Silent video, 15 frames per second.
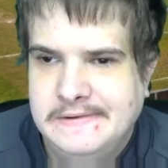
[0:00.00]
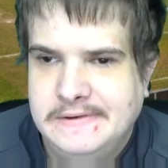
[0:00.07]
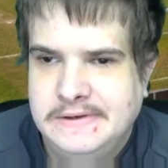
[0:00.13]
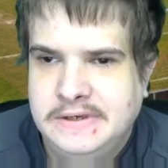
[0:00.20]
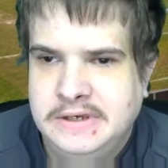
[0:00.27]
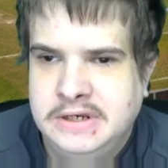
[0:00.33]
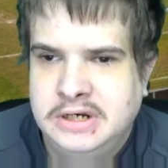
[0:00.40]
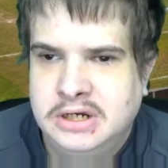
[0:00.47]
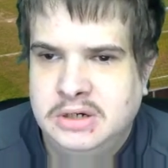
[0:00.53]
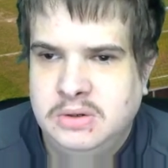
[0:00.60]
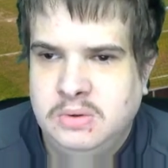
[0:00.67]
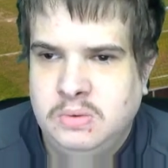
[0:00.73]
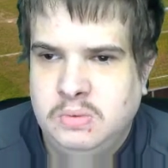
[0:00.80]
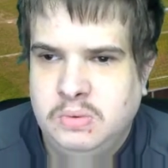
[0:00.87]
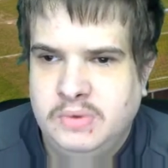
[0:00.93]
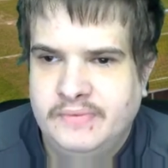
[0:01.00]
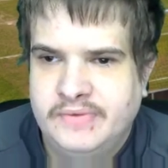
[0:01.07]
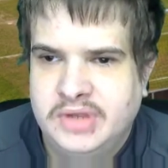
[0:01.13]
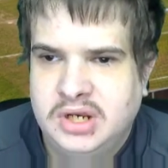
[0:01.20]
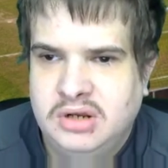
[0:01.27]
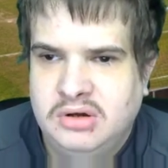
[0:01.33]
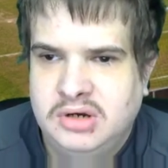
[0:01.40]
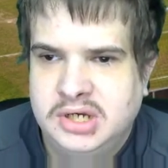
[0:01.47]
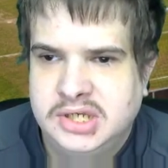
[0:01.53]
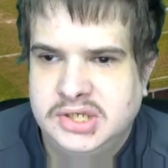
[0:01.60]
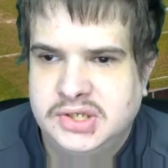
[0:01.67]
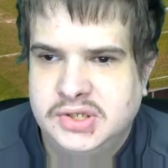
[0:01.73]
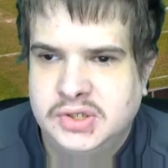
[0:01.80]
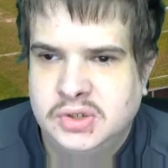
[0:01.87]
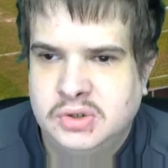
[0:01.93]
You know, with the
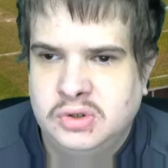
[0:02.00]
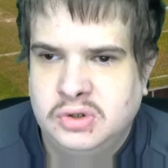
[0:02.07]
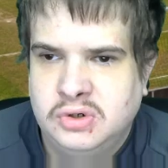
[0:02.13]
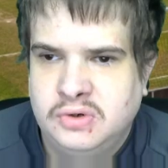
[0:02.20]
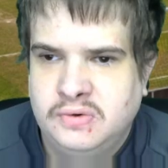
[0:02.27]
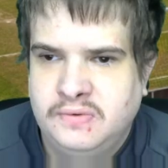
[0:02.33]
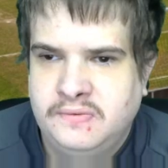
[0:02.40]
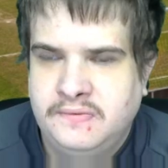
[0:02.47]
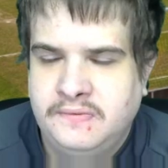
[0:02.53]
lights of